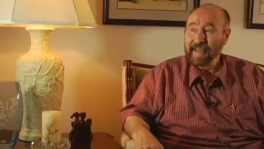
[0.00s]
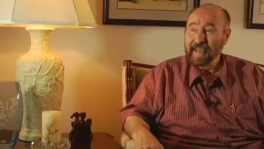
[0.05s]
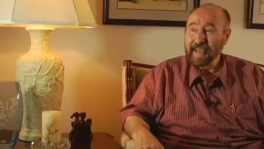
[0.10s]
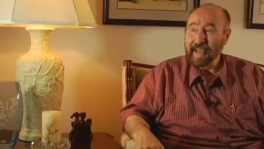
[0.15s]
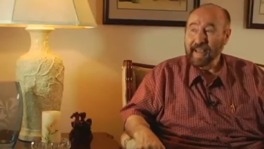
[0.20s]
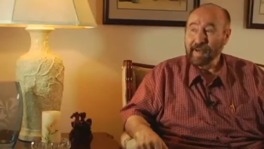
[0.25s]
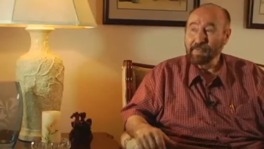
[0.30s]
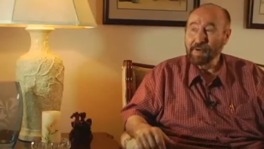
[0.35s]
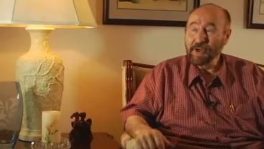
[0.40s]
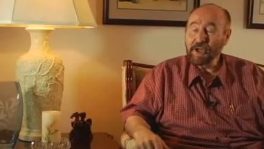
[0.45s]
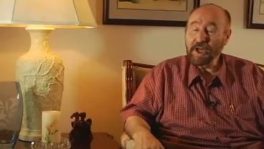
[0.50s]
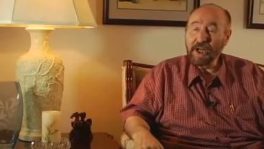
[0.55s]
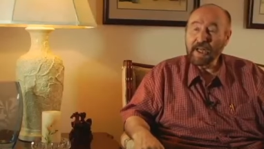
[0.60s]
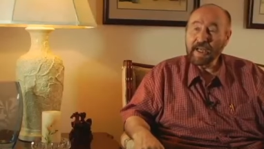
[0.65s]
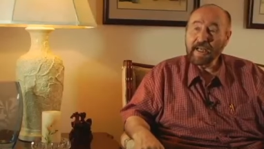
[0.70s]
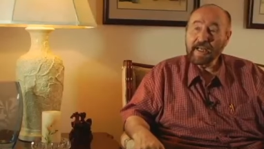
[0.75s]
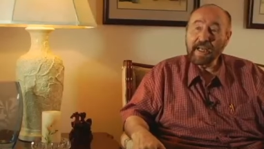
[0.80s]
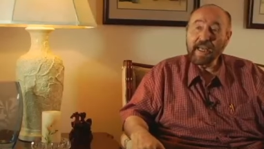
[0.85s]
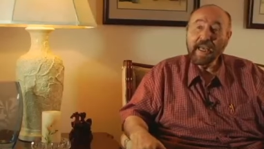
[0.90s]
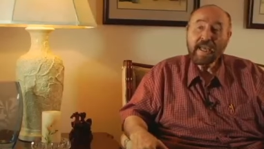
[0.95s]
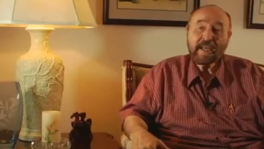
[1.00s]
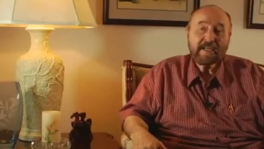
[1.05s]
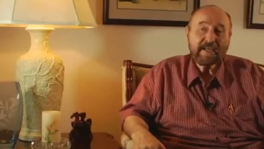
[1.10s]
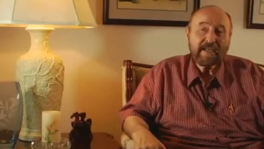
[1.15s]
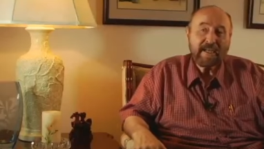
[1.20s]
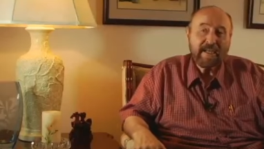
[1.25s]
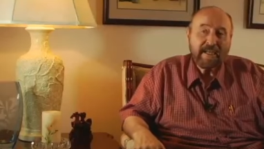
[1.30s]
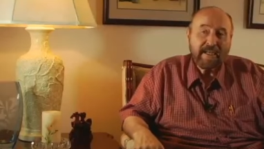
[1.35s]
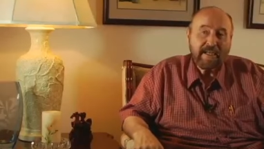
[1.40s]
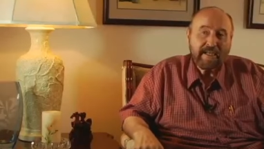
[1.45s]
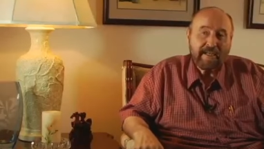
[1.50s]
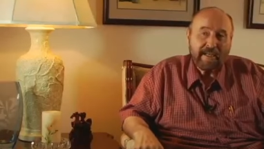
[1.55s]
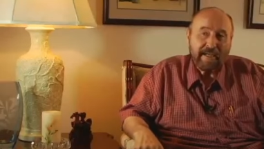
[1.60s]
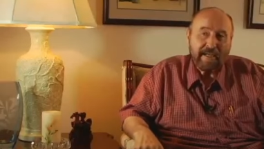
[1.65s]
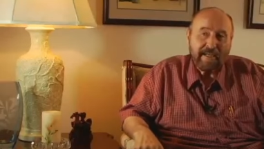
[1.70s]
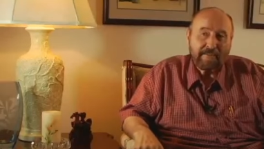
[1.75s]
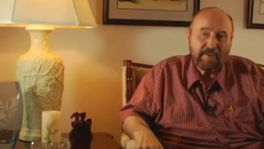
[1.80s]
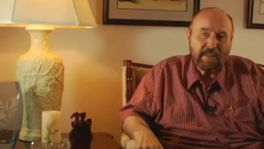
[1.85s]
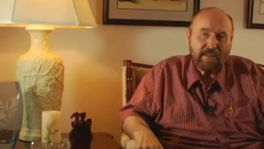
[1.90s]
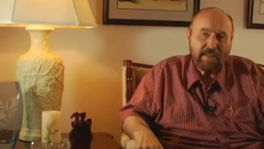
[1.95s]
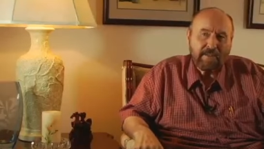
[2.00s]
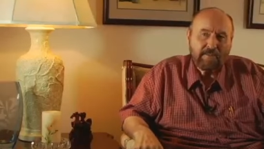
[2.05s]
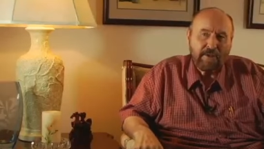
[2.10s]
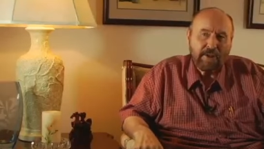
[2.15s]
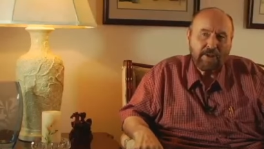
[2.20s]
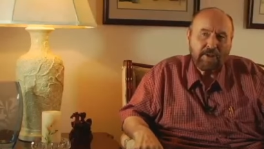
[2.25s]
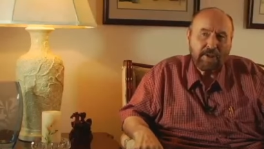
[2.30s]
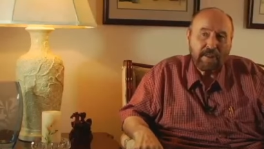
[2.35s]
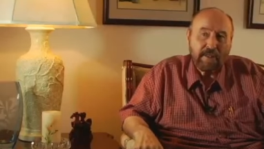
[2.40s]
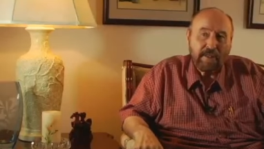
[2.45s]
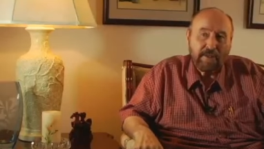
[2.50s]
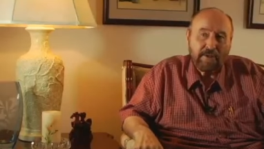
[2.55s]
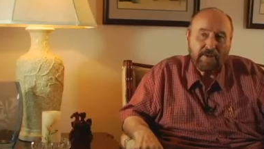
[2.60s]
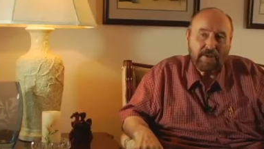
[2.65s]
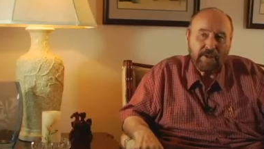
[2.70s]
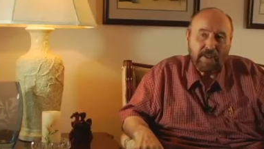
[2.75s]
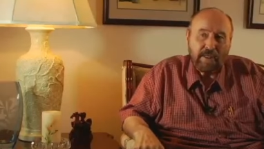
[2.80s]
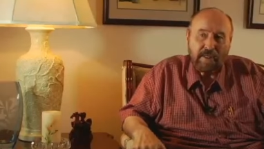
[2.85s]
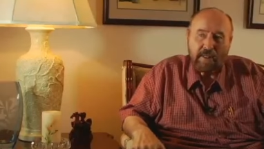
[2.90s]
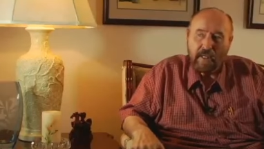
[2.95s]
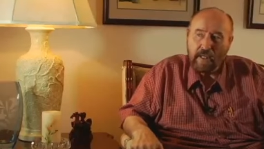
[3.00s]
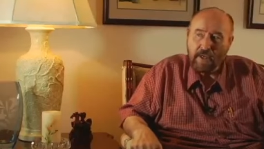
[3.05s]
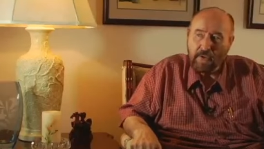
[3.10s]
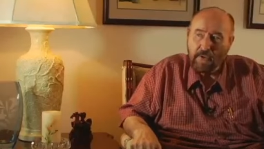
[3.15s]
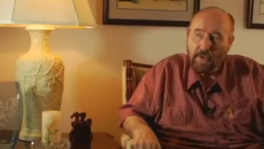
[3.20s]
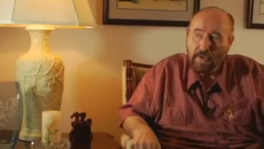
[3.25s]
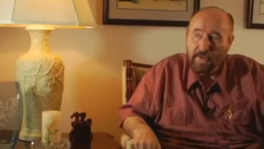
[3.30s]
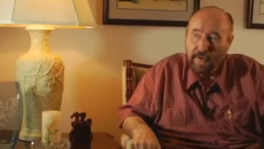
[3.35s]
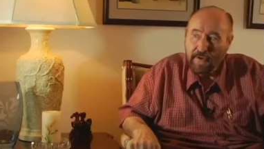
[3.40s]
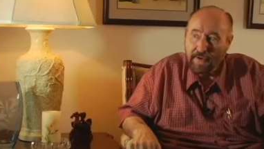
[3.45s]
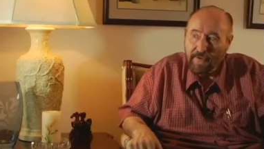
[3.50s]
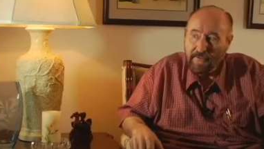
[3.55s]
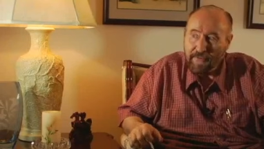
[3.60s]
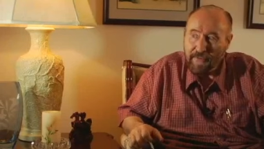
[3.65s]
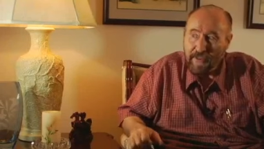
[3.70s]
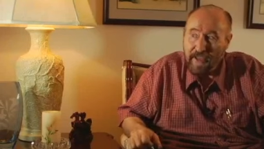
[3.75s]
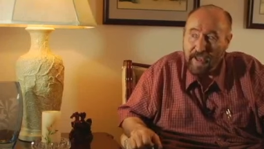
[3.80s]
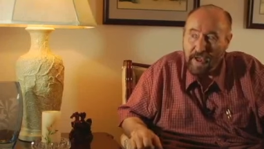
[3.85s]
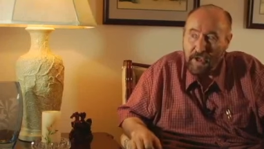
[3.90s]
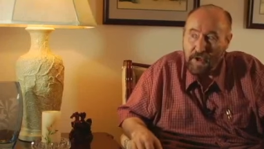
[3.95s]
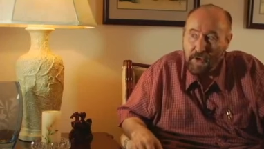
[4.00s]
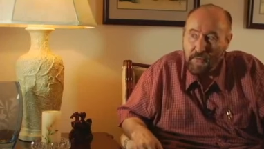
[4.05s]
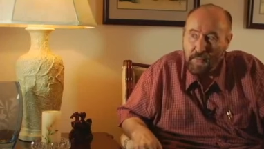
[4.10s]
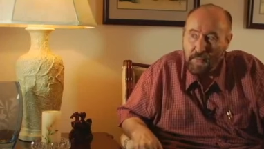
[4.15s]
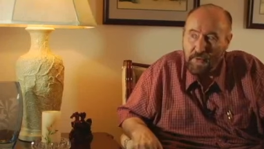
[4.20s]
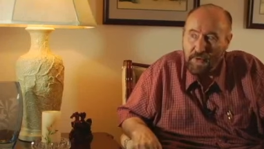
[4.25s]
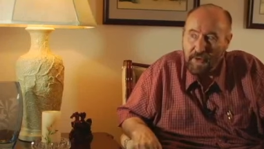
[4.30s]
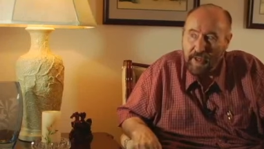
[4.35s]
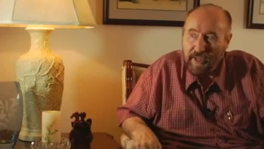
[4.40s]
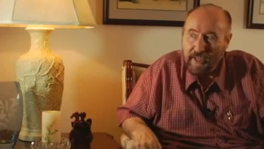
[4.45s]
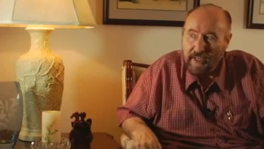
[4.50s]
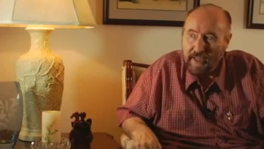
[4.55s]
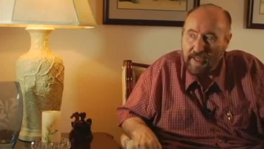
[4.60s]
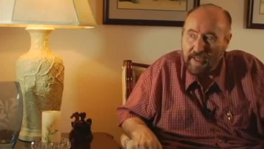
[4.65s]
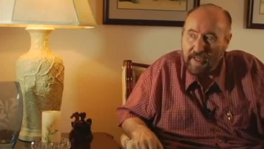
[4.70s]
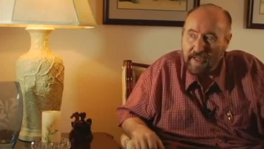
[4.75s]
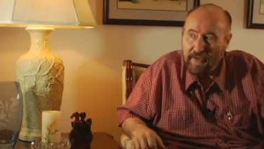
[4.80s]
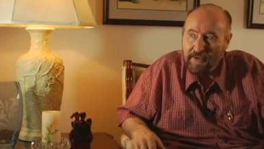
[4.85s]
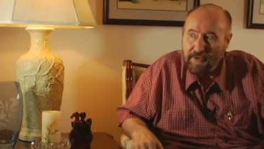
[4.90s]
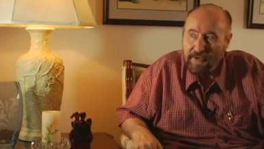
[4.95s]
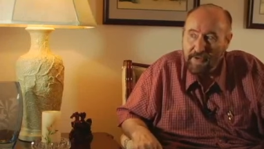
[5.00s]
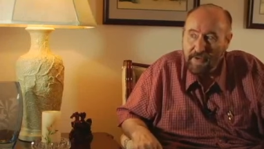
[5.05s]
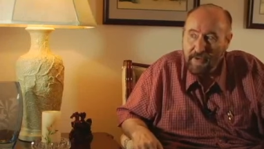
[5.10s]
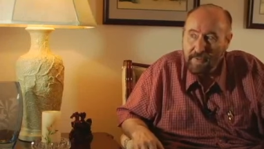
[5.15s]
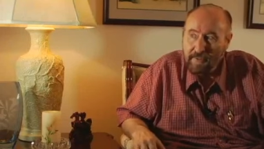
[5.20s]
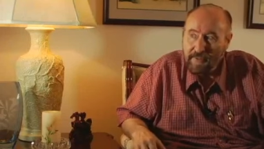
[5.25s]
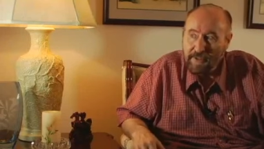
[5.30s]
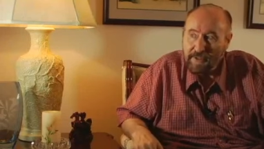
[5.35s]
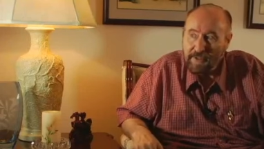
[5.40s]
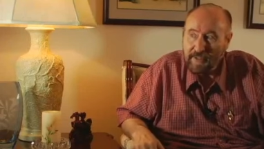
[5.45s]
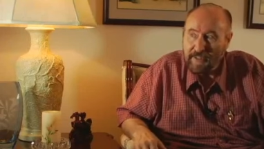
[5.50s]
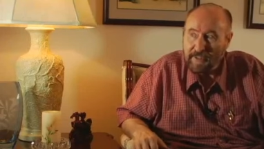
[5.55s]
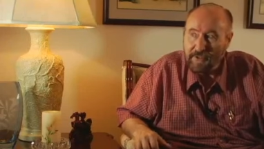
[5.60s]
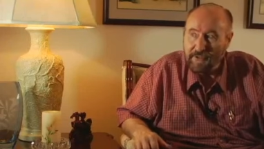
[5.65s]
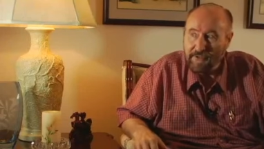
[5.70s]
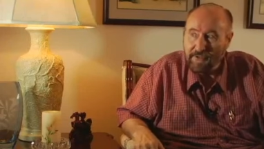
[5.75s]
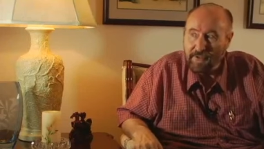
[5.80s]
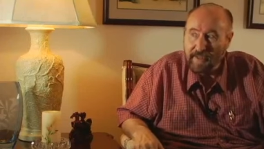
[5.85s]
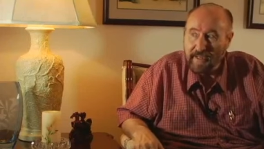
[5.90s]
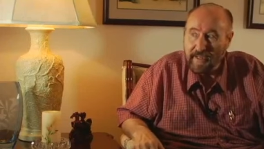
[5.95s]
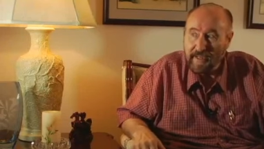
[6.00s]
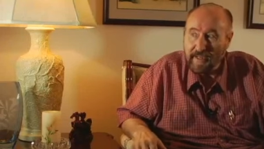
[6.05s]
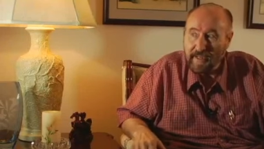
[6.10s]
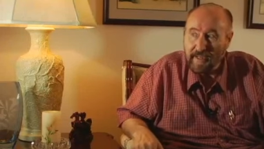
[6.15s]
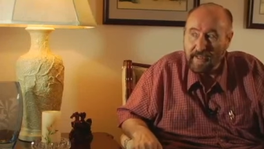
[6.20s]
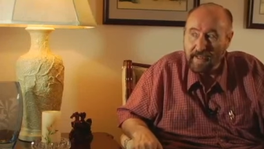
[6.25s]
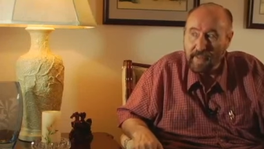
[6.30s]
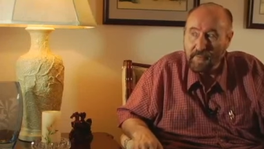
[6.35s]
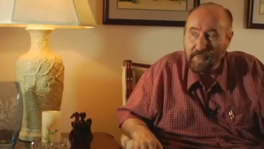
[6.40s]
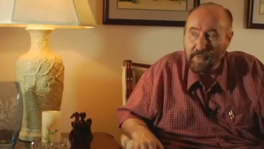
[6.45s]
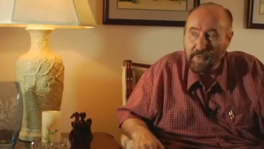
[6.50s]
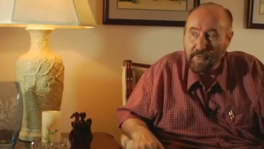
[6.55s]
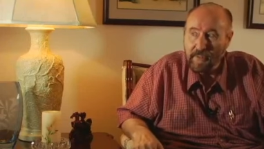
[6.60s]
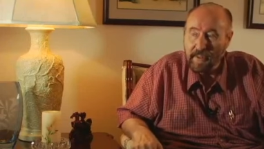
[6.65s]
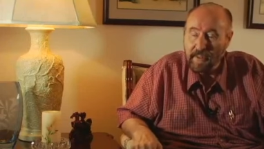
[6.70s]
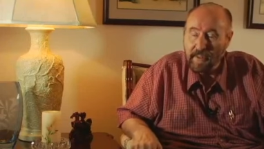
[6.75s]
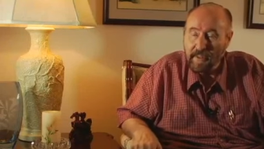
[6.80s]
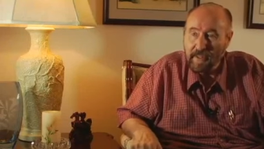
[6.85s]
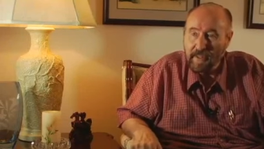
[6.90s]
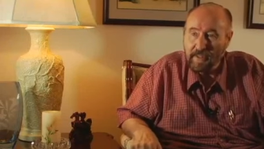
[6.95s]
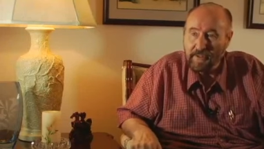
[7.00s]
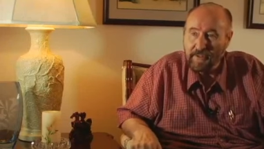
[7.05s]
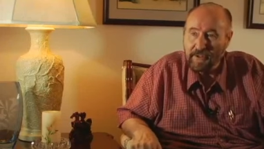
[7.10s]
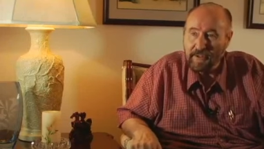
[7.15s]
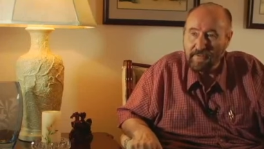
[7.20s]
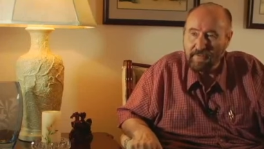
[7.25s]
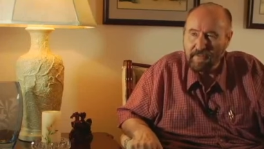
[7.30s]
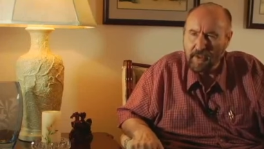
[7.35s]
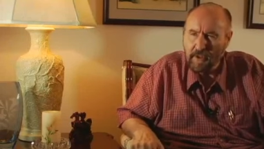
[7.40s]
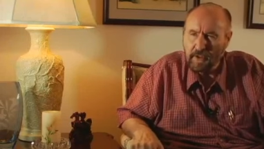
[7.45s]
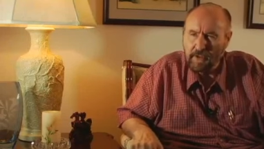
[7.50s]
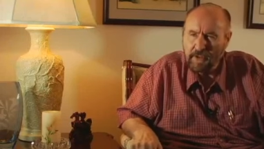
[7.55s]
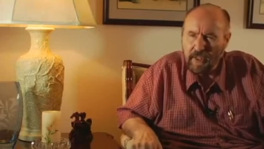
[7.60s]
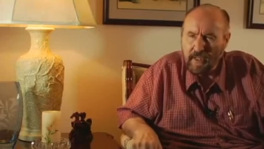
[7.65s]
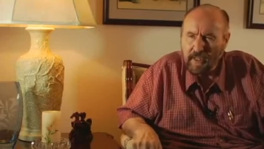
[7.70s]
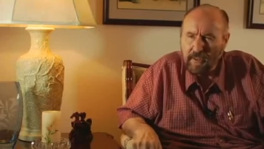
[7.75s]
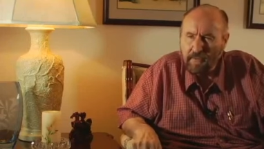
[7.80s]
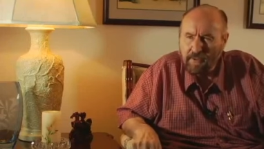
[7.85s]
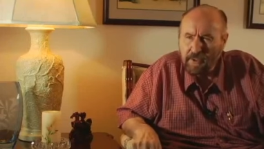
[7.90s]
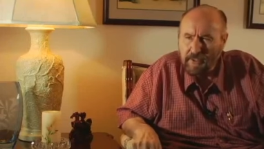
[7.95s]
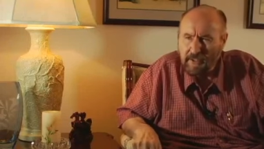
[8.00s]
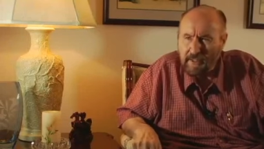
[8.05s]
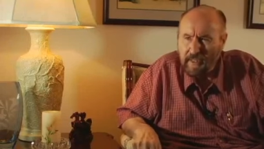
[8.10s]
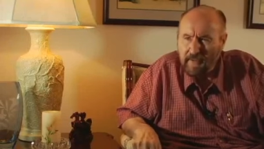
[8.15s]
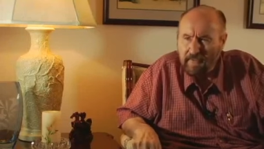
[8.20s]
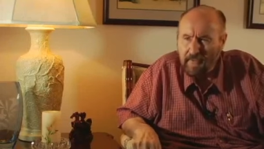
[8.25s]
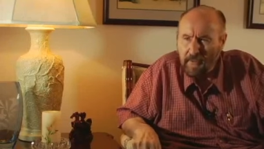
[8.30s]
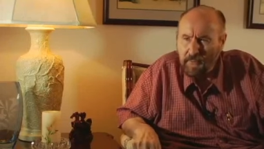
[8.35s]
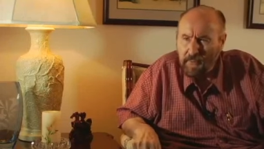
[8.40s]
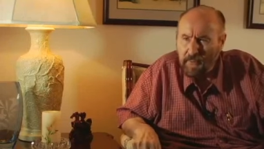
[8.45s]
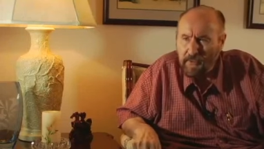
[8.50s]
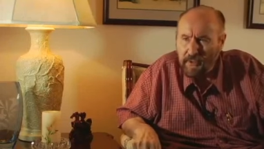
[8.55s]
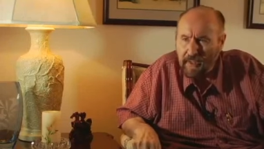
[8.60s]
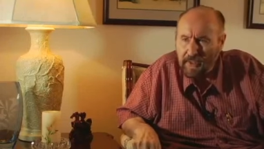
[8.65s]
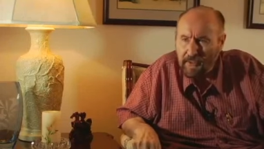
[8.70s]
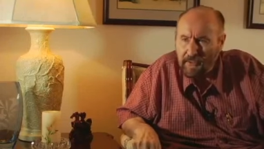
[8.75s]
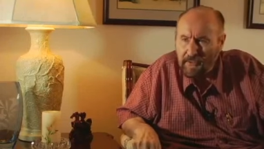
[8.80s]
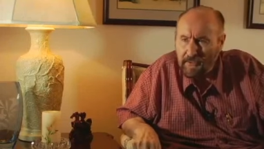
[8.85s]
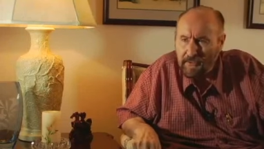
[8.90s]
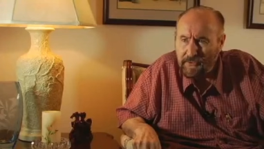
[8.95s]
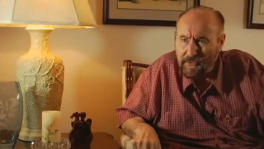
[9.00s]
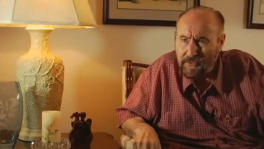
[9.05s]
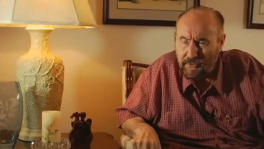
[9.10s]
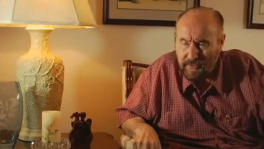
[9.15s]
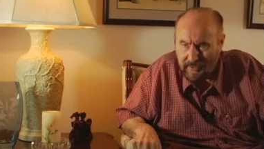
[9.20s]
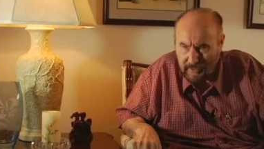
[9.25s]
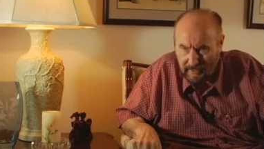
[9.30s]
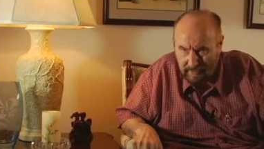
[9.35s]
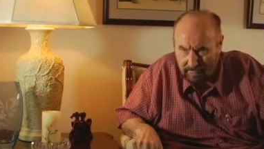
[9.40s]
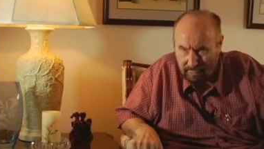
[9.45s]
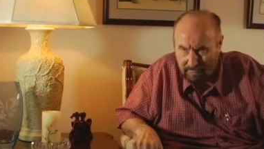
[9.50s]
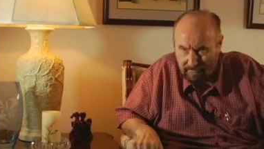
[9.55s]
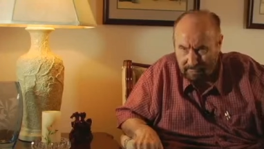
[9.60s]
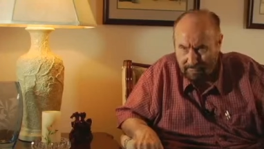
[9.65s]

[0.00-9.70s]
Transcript: It will collect 18 times as much energy that you don't think you put in, and your numbers that you crank out of the Poynting energy flow say was never put into the circuit.